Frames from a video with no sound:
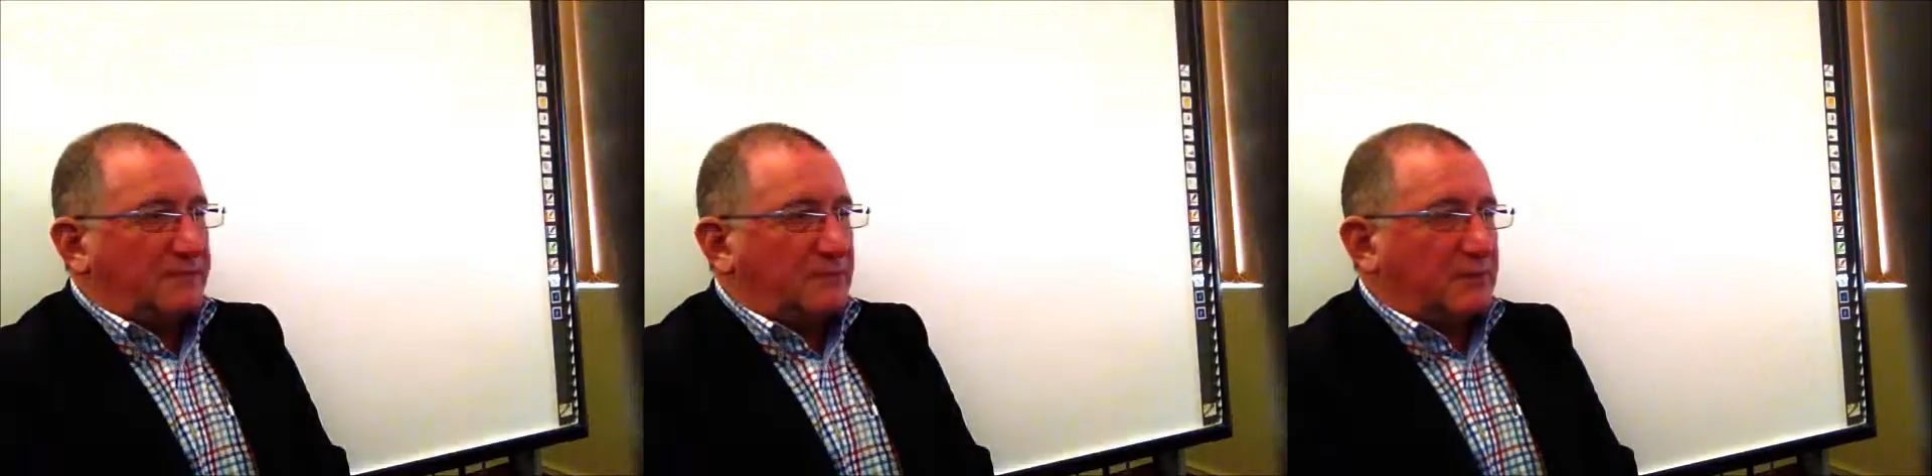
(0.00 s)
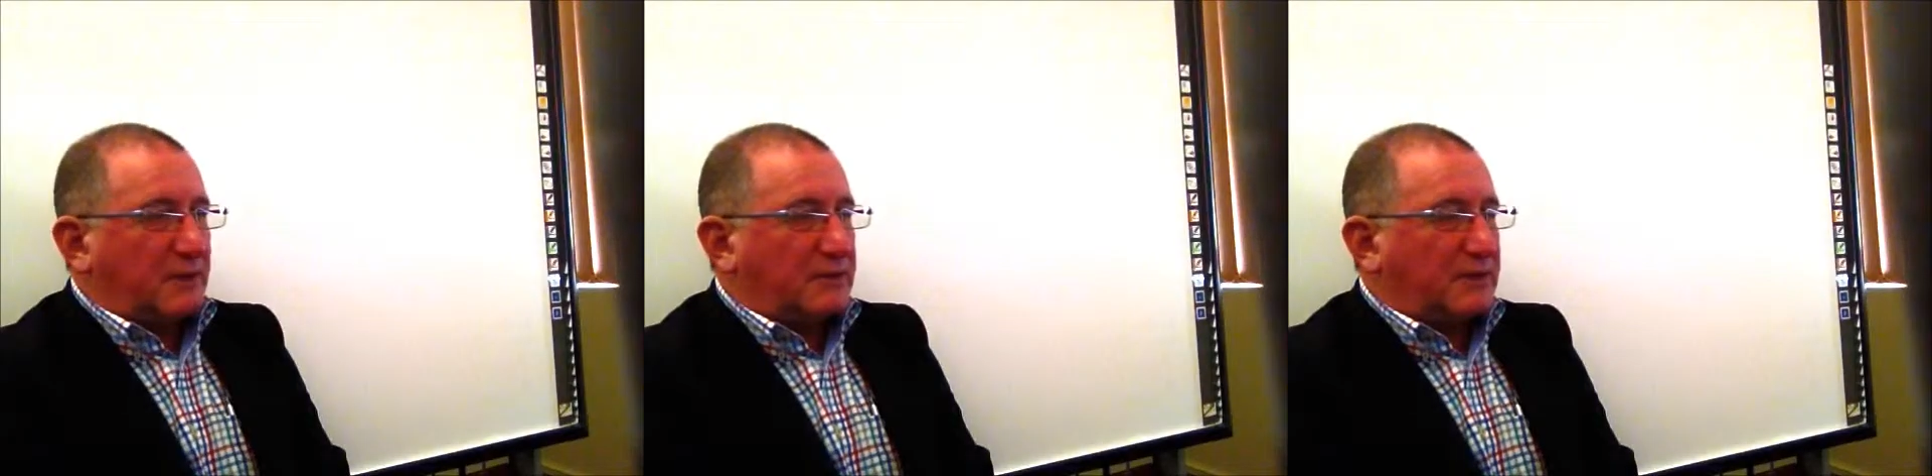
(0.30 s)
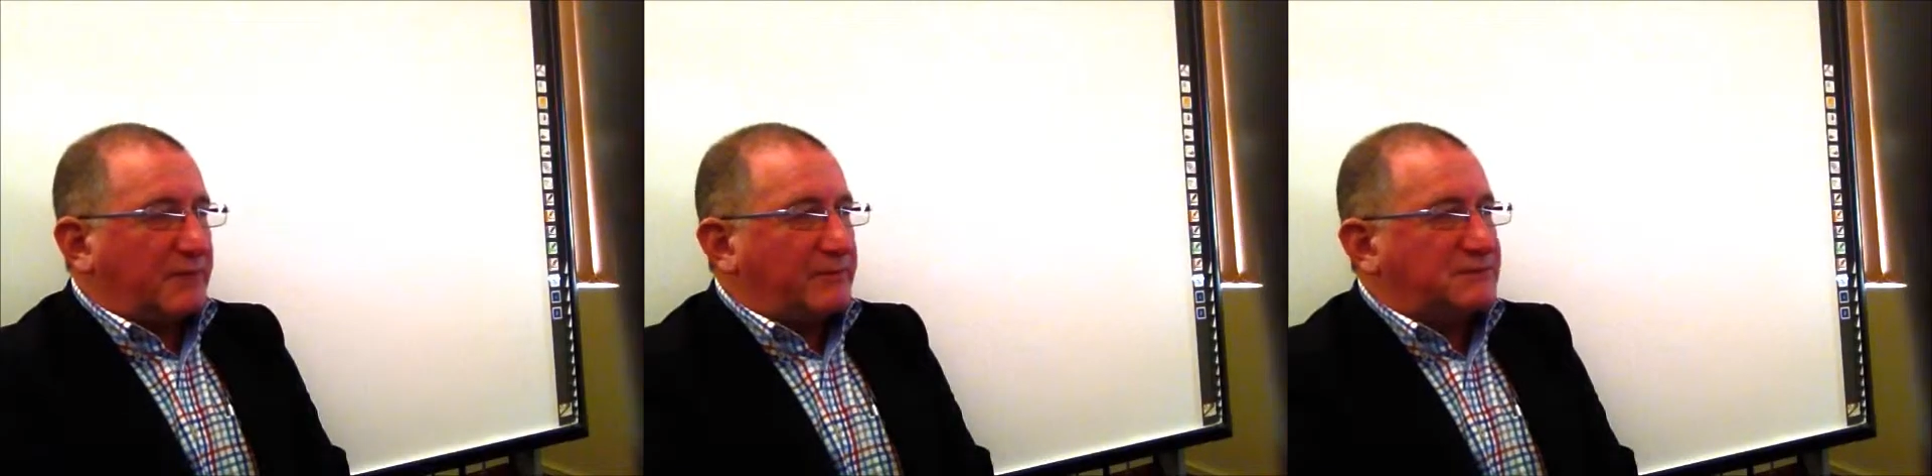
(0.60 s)
in. Well, the Local
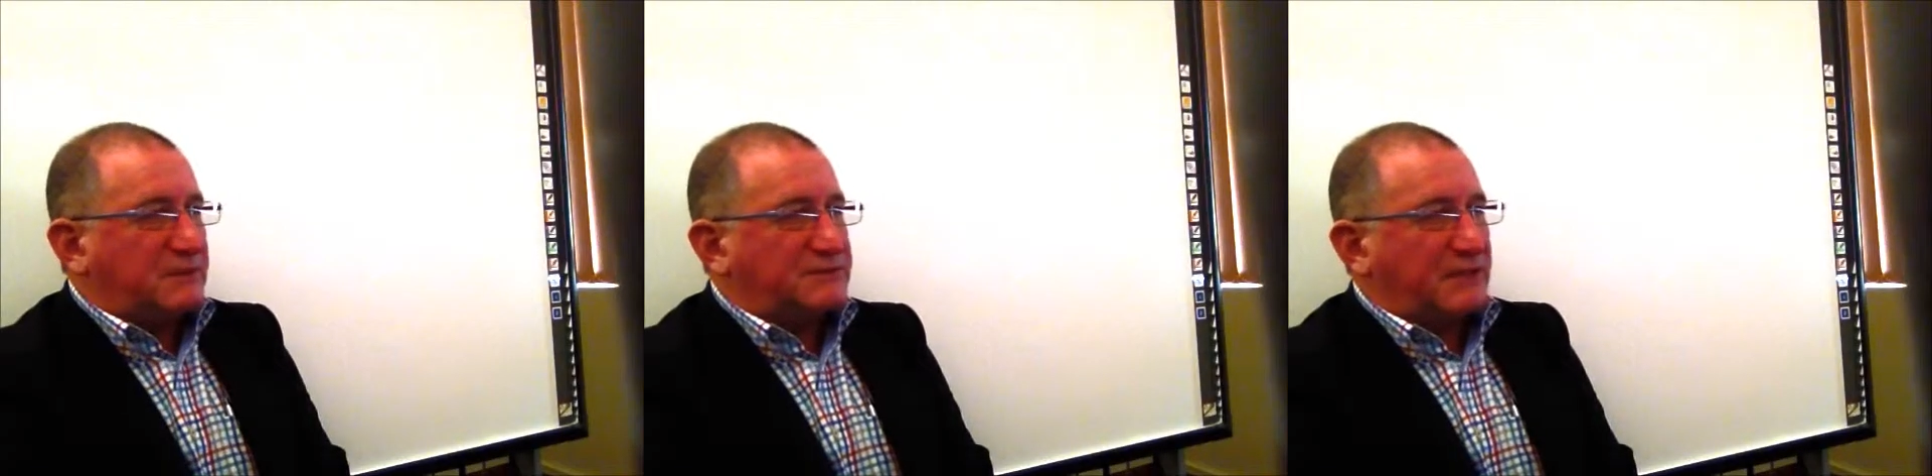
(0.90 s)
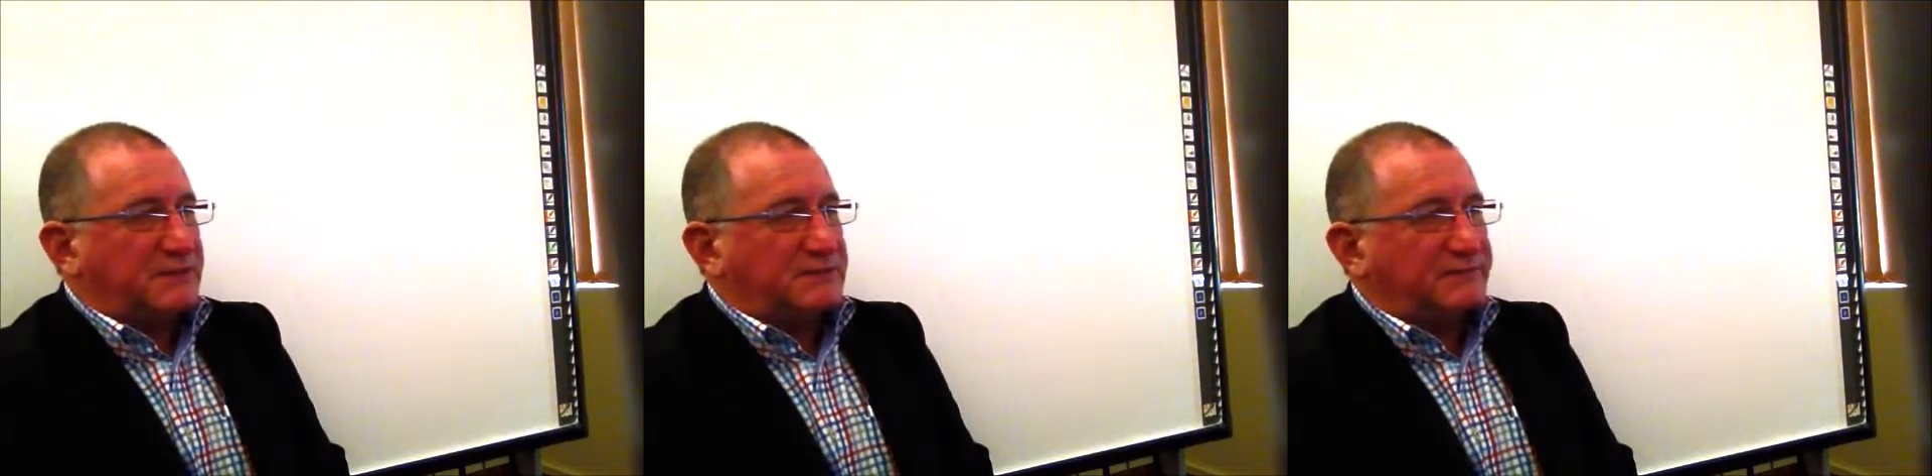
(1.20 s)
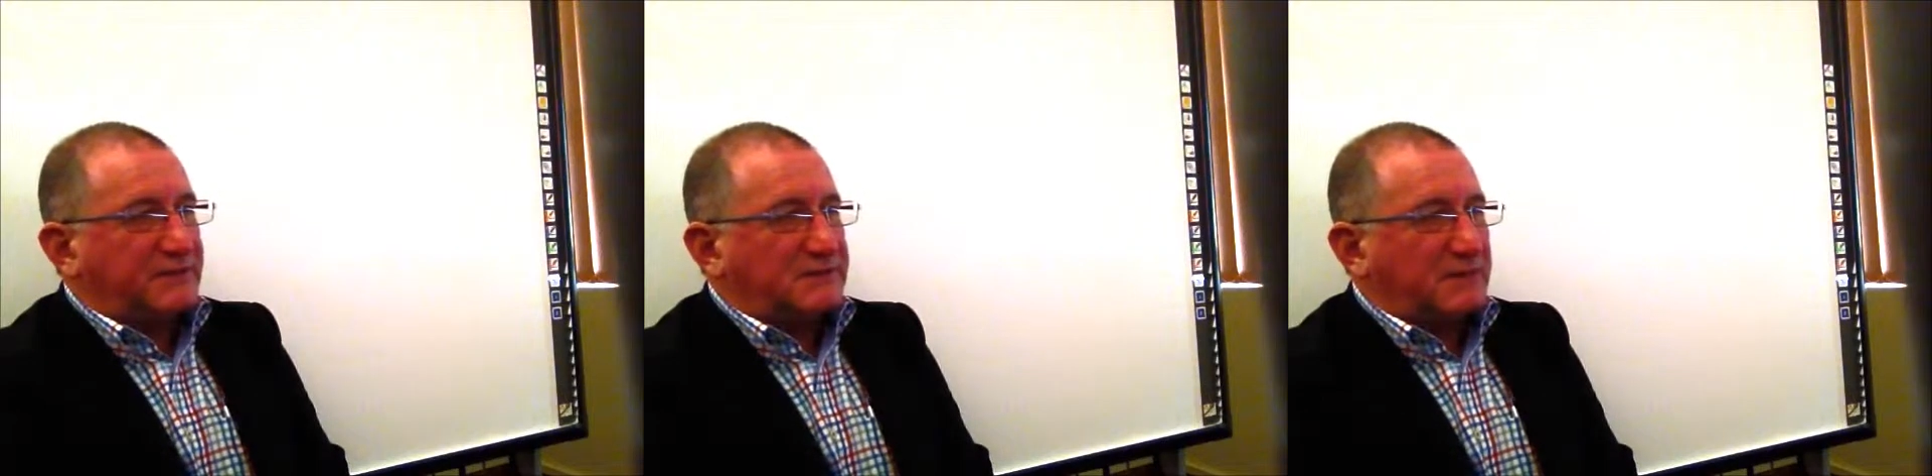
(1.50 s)
Government Association of
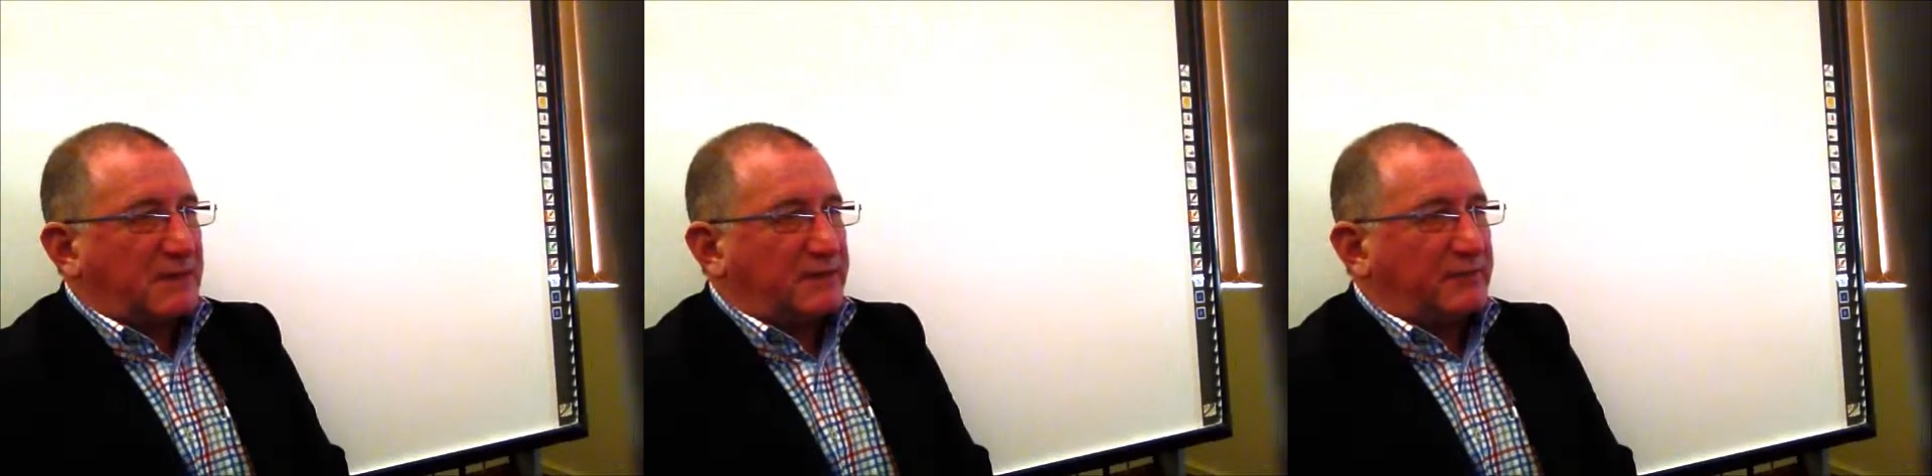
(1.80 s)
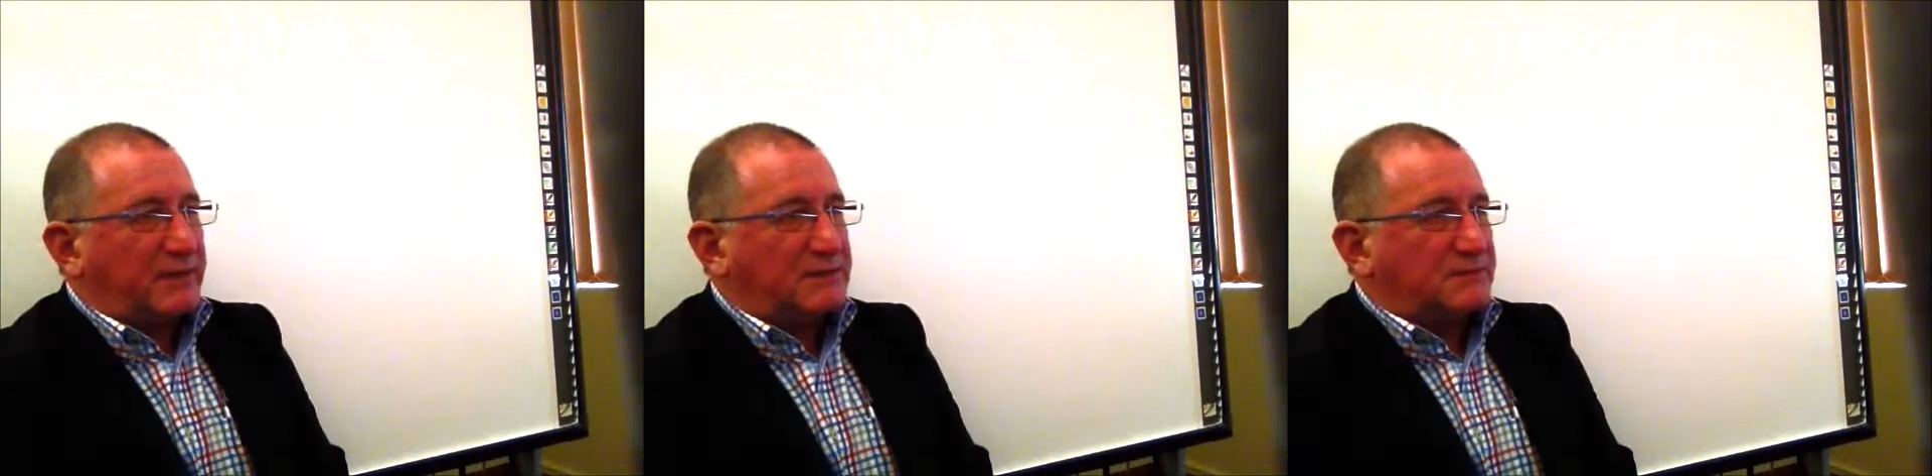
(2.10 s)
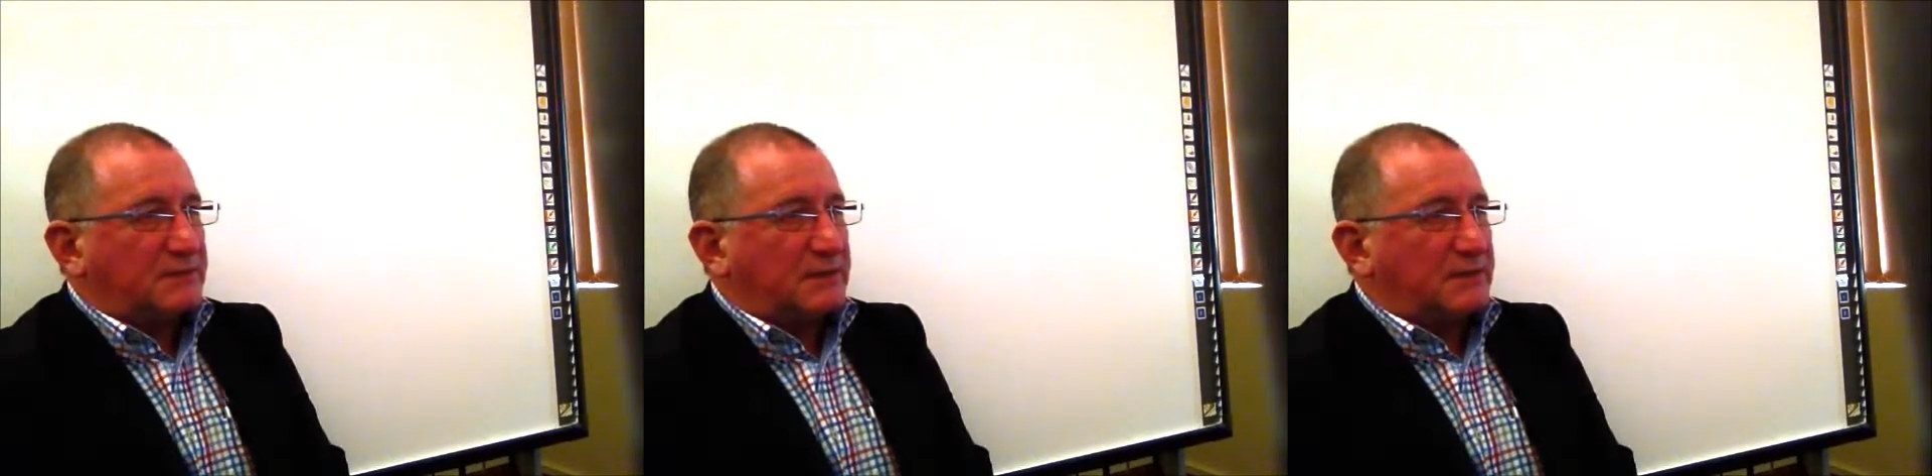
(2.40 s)
Tasmania run
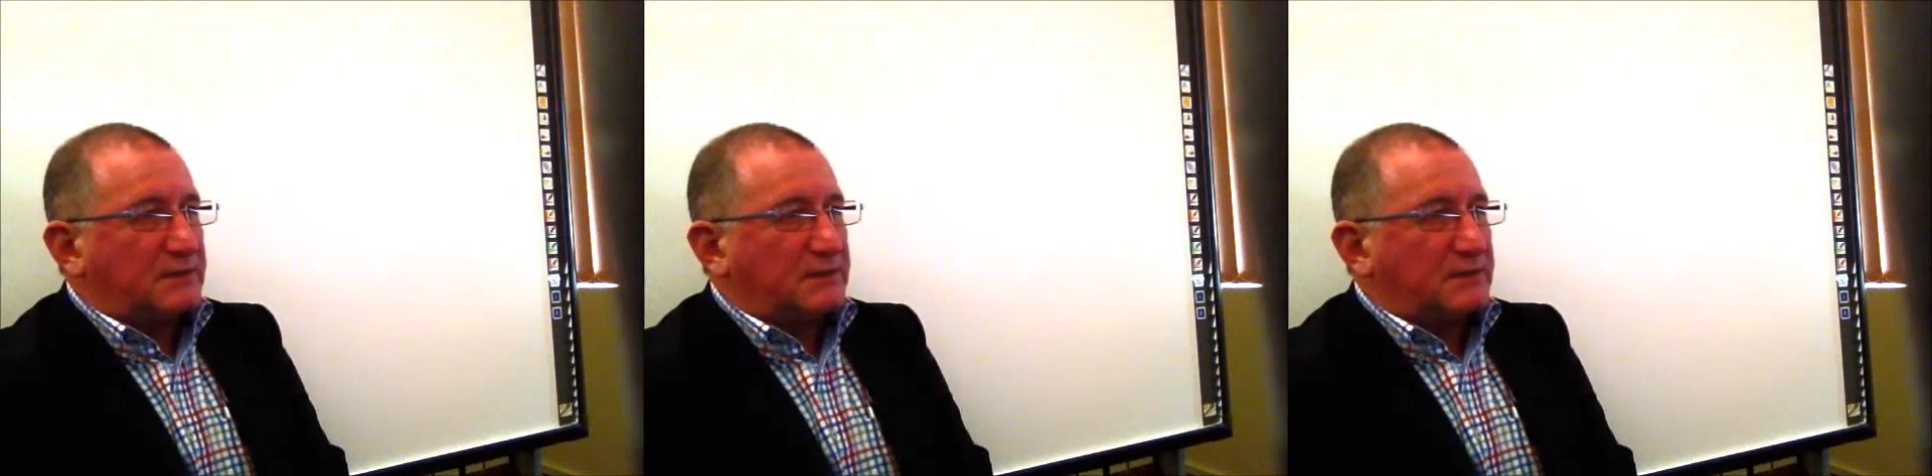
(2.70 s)
a